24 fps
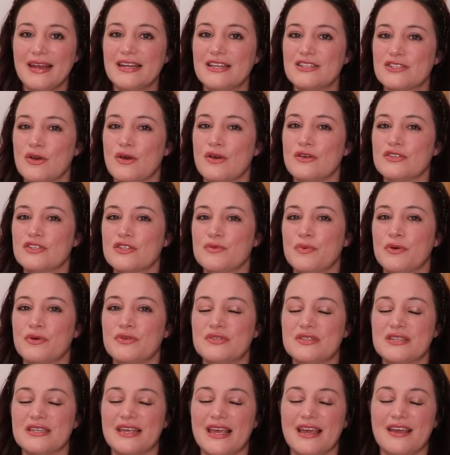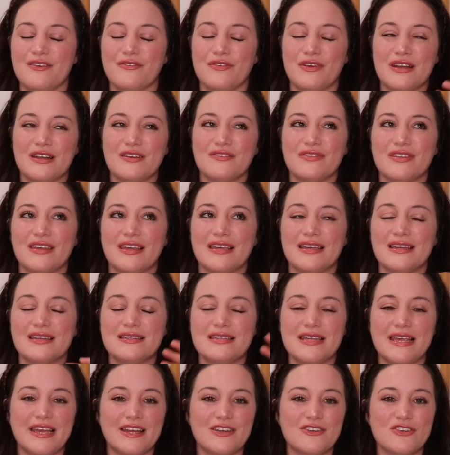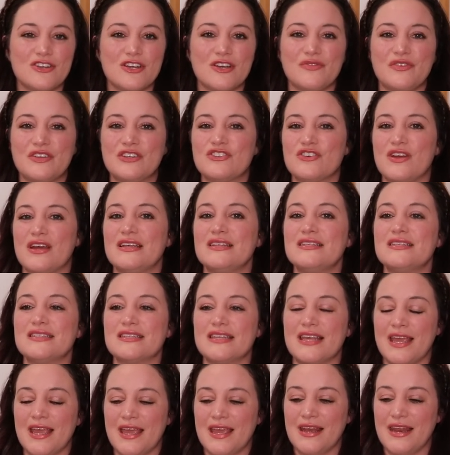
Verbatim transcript: It's all supposed to get rid of like dandruff and dry skin